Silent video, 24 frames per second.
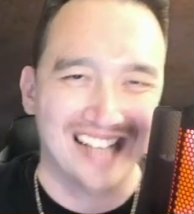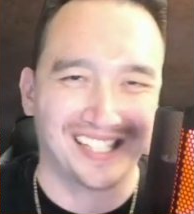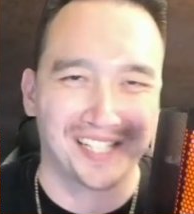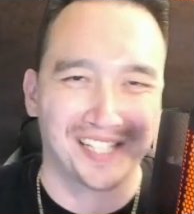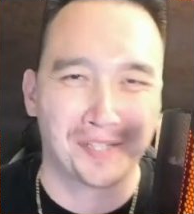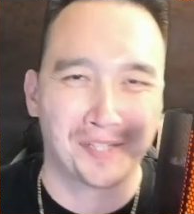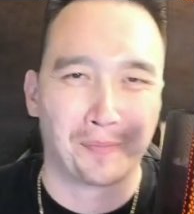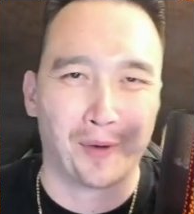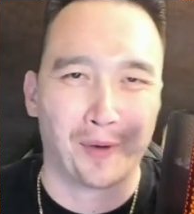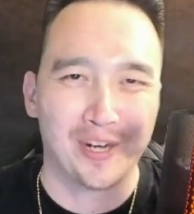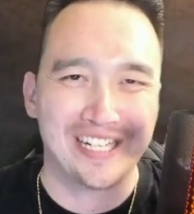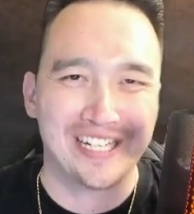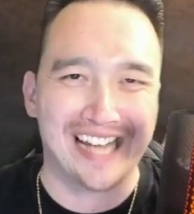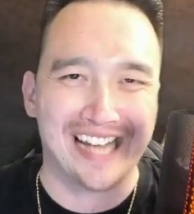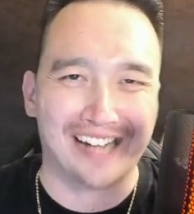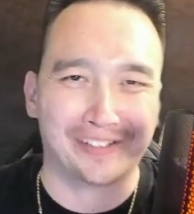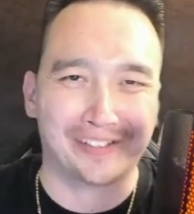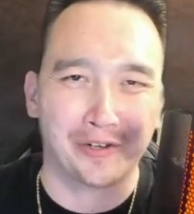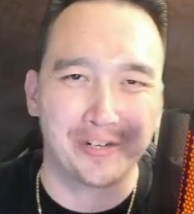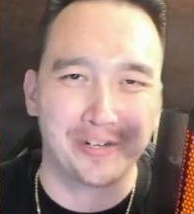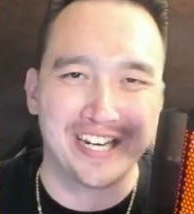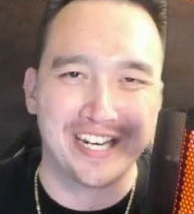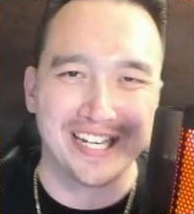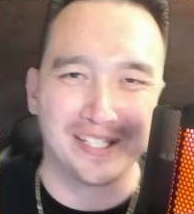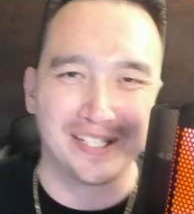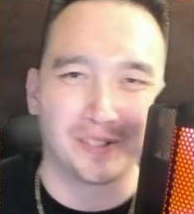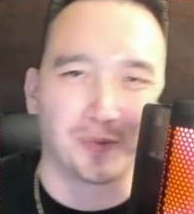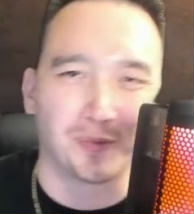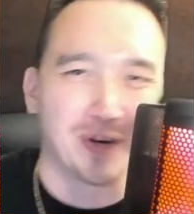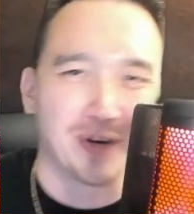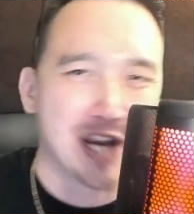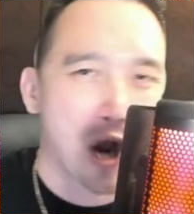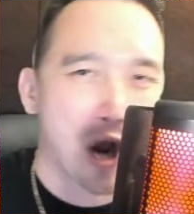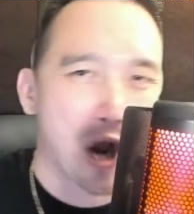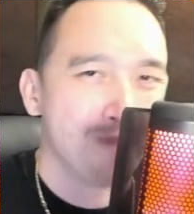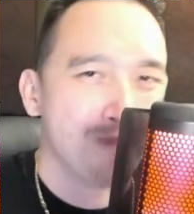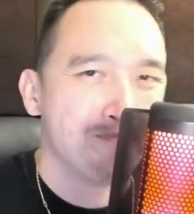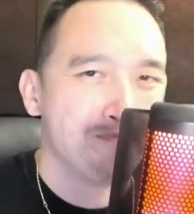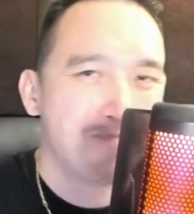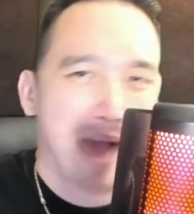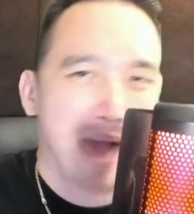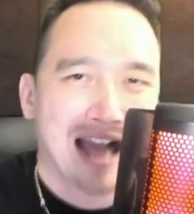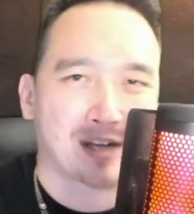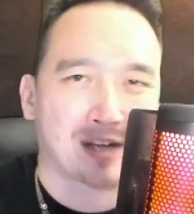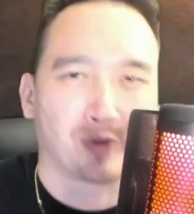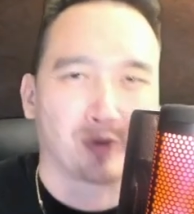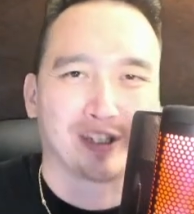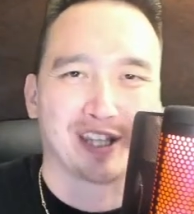It's your boy Dr. D's. We are
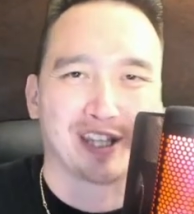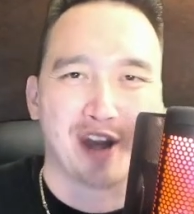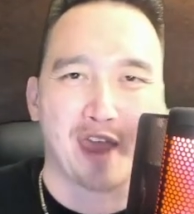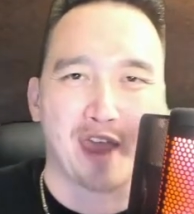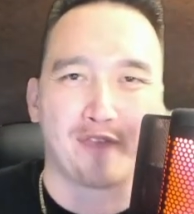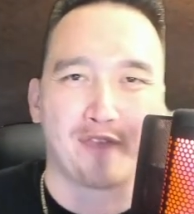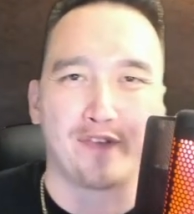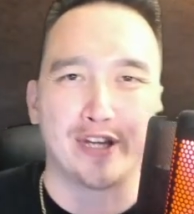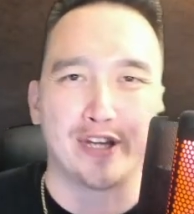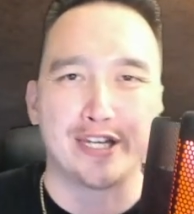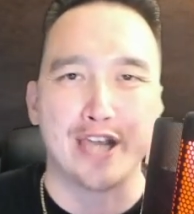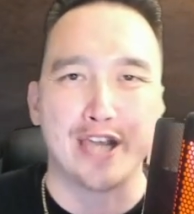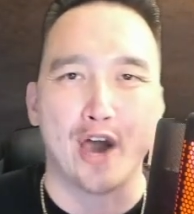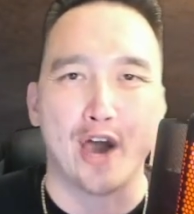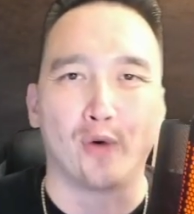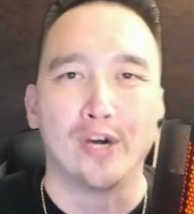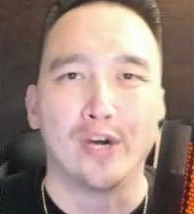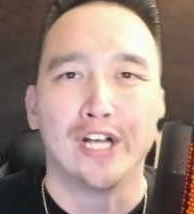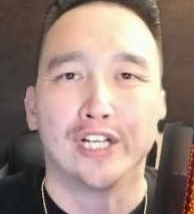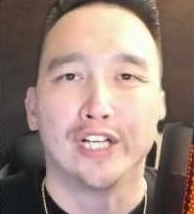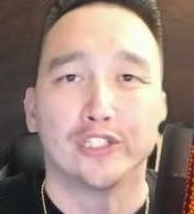back with another video.